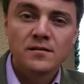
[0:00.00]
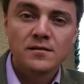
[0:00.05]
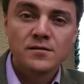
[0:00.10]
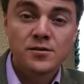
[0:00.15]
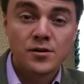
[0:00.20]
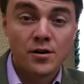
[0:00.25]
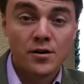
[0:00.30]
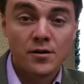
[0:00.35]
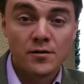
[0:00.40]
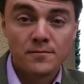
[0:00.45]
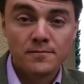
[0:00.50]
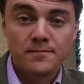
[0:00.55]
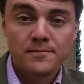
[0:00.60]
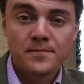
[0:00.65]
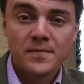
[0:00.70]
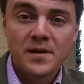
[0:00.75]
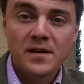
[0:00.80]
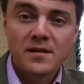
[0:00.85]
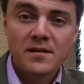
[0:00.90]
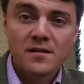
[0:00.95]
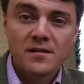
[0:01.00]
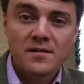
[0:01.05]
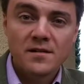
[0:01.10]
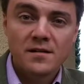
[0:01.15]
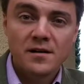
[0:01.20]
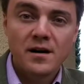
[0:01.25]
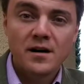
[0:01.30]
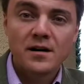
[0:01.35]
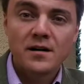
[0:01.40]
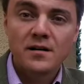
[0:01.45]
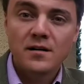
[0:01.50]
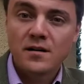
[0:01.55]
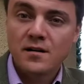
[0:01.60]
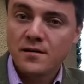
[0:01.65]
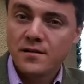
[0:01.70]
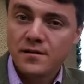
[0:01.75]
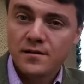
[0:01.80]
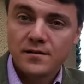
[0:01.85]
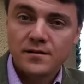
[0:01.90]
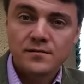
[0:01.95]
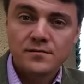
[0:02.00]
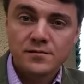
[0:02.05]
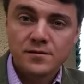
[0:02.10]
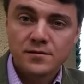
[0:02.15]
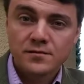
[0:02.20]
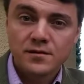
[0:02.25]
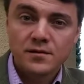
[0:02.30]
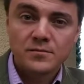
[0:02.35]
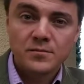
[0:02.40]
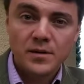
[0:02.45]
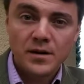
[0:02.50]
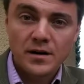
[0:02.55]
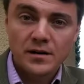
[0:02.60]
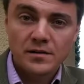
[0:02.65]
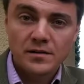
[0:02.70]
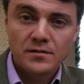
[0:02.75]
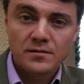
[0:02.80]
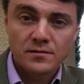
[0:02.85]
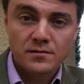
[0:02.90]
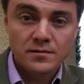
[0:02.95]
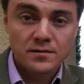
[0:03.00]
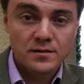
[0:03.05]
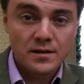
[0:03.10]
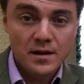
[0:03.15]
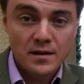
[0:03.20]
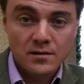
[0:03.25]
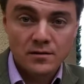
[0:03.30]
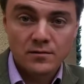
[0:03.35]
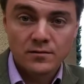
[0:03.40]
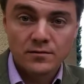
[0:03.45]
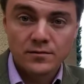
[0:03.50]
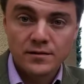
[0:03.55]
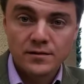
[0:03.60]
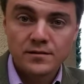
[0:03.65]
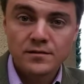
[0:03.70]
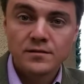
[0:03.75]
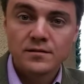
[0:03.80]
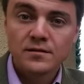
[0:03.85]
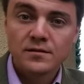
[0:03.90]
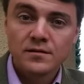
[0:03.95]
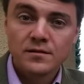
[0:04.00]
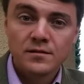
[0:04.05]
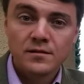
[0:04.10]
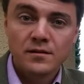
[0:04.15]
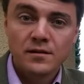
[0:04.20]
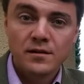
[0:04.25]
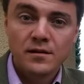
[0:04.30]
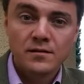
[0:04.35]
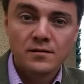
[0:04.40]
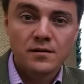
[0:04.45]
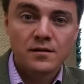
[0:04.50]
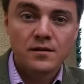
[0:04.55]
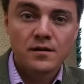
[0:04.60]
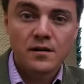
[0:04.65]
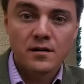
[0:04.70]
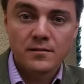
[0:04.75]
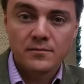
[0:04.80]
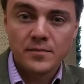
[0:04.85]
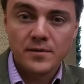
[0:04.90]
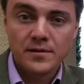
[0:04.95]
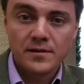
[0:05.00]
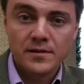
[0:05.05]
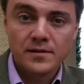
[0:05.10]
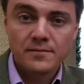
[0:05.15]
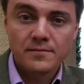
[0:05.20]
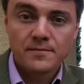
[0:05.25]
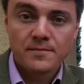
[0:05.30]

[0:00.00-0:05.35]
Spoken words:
Sure, there are other interested parties or stakeholders in our company,